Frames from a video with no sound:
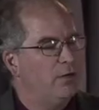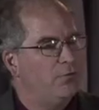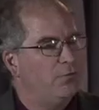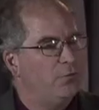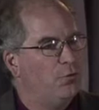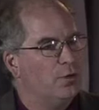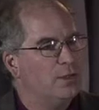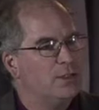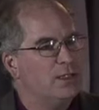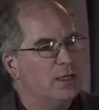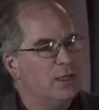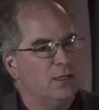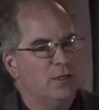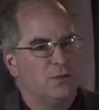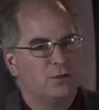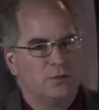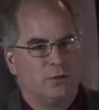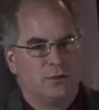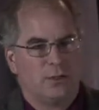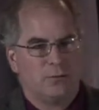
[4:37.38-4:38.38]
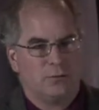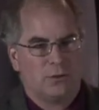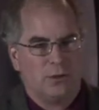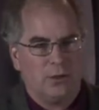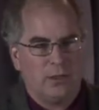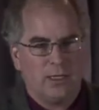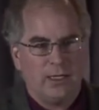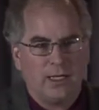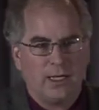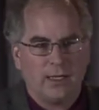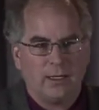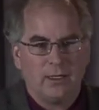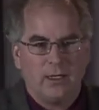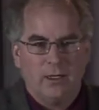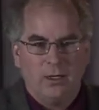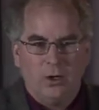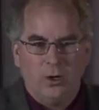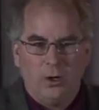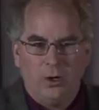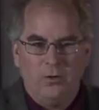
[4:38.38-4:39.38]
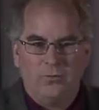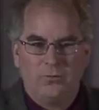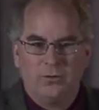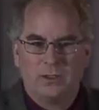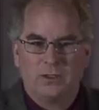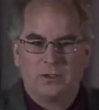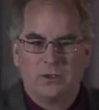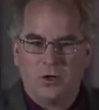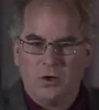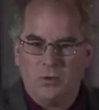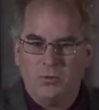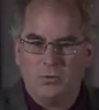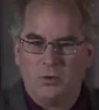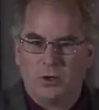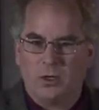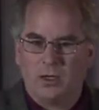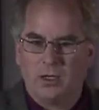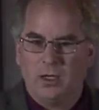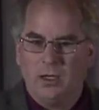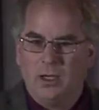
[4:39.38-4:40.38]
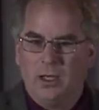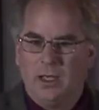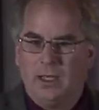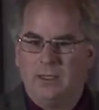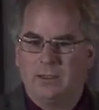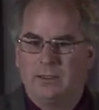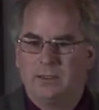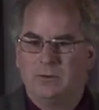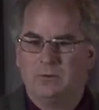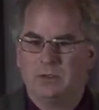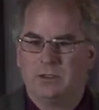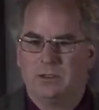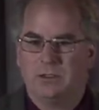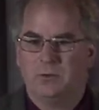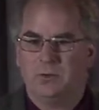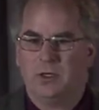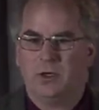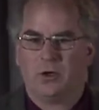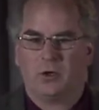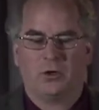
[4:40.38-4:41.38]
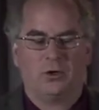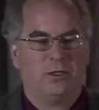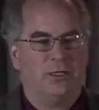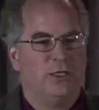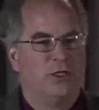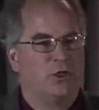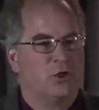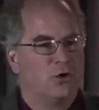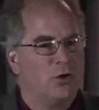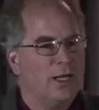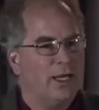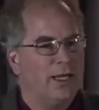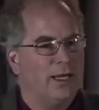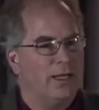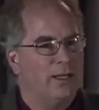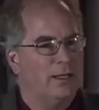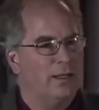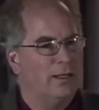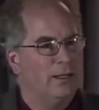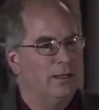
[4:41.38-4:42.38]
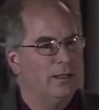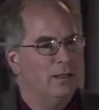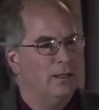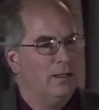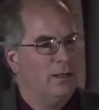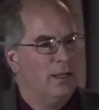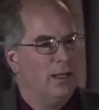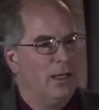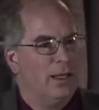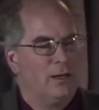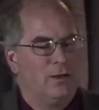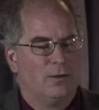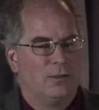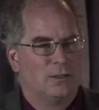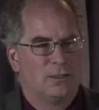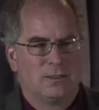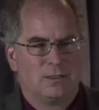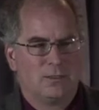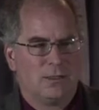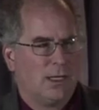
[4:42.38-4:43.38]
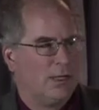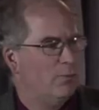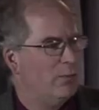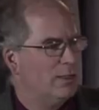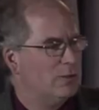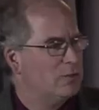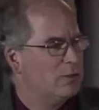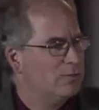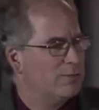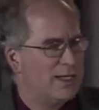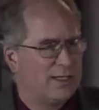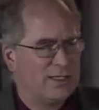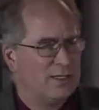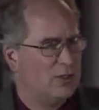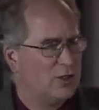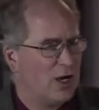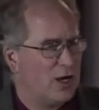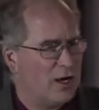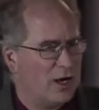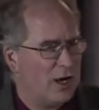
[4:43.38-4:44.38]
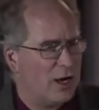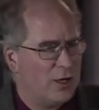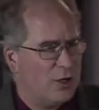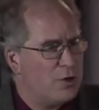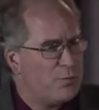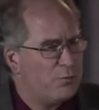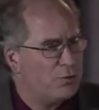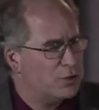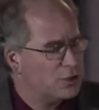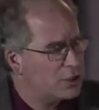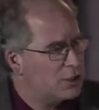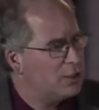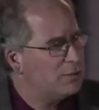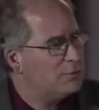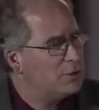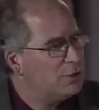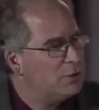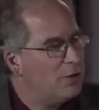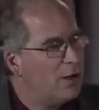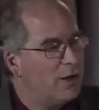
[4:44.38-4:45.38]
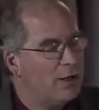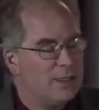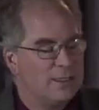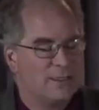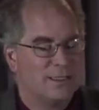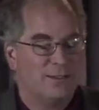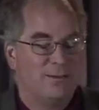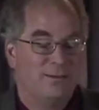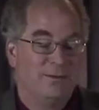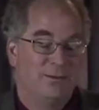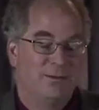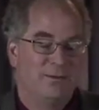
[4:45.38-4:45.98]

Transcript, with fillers: at 14 years old, I was looking over his homework, and he was doing early trig. And I went to his math teacher, are you pushing him too hard? He said,